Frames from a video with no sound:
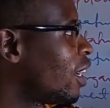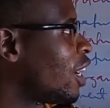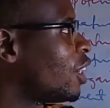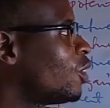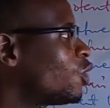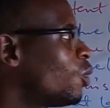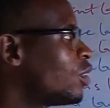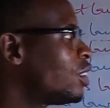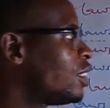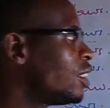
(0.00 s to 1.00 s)
and also
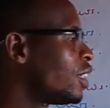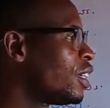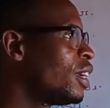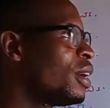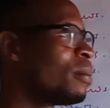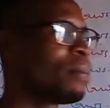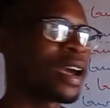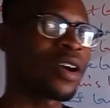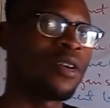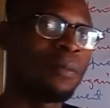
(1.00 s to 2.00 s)
what is here
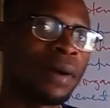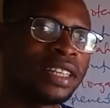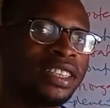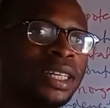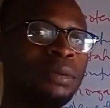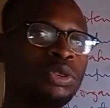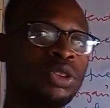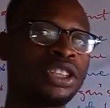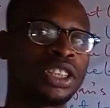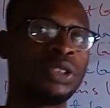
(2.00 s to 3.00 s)
by combining them into
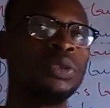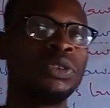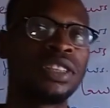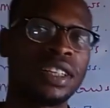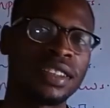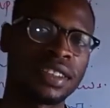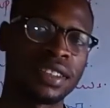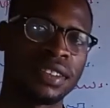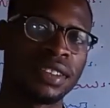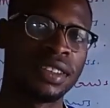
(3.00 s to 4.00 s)
a single set
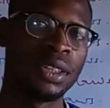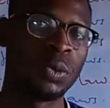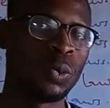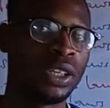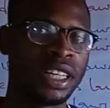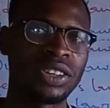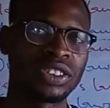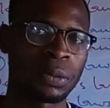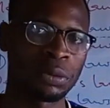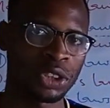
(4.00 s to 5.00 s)
without
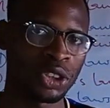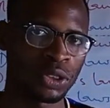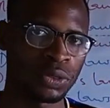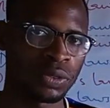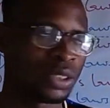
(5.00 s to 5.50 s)
repetition.